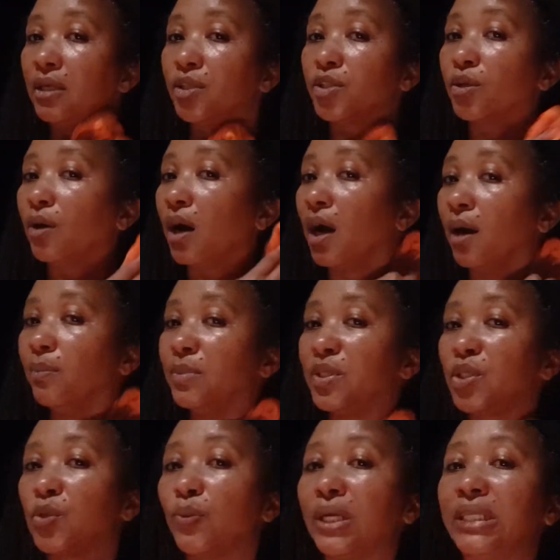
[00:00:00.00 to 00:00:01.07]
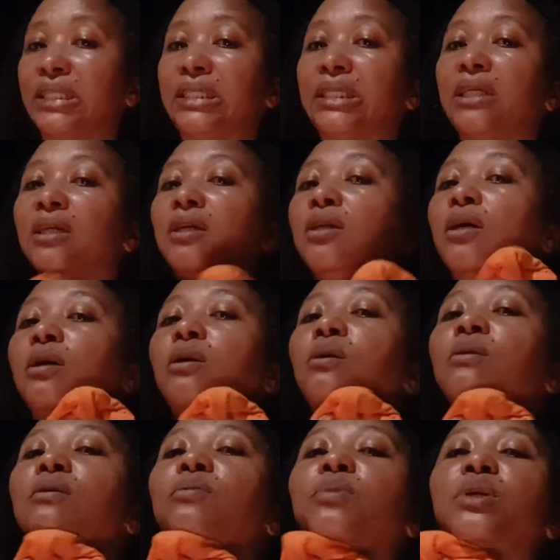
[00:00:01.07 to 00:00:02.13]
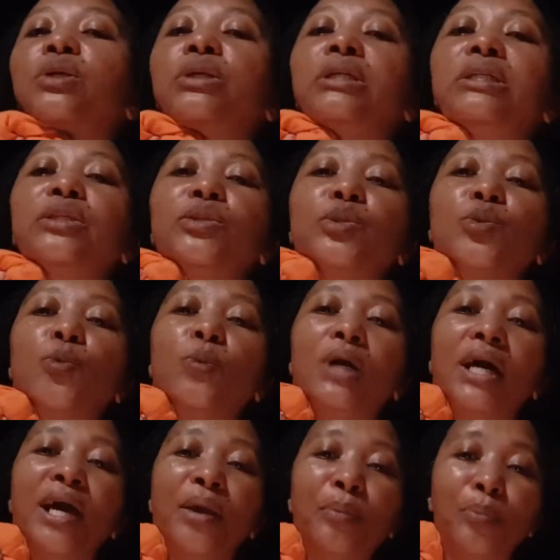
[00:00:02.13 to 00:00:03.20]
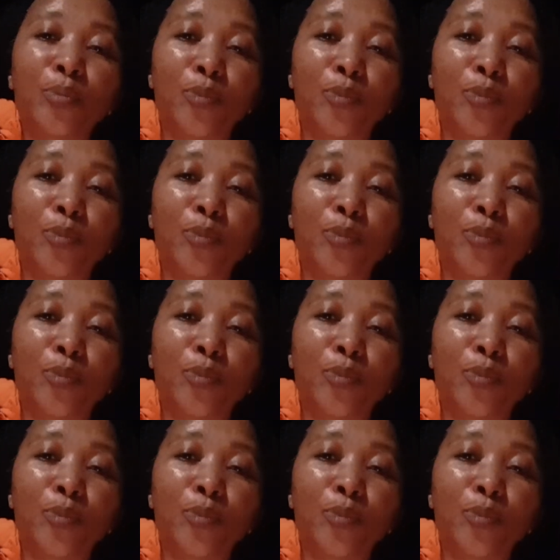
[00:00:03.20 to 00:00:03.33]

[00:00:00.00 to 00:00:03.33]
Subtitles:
so I'm sweating now. I'm going to wipe.